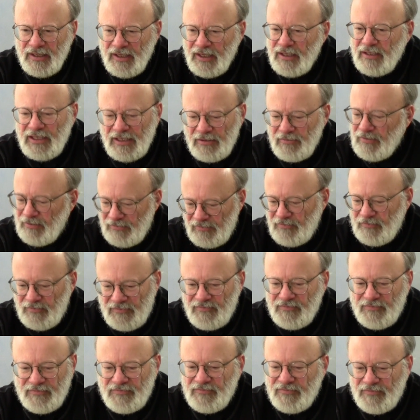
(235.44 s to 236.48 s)
And
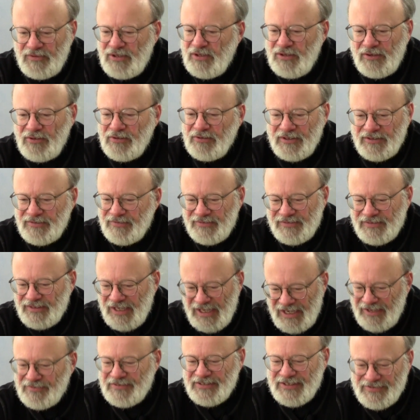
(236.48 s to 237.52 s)
we know that they
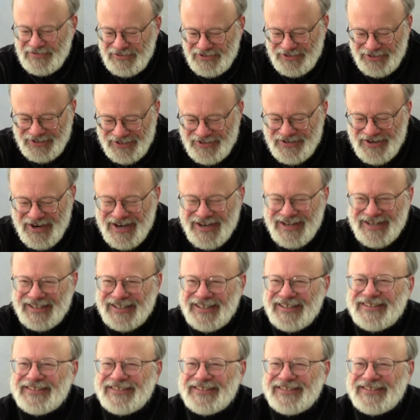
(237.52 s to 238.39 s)
have to have the surgery.